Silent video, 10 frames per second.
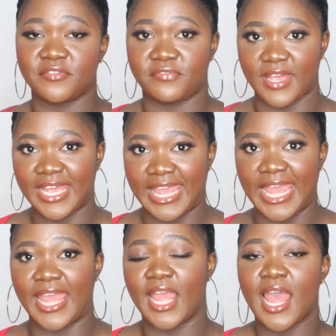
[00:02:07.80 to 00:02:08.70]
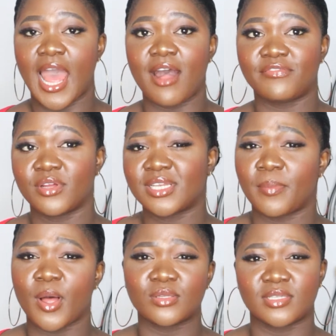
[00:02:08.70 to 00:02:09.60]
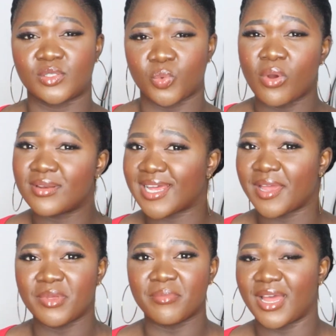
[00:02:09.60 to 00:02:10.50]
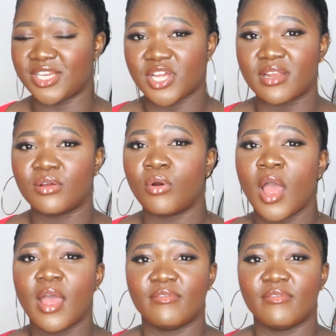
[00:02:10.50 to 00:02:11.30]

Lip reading: the VG. I've talked about it one time in my channel.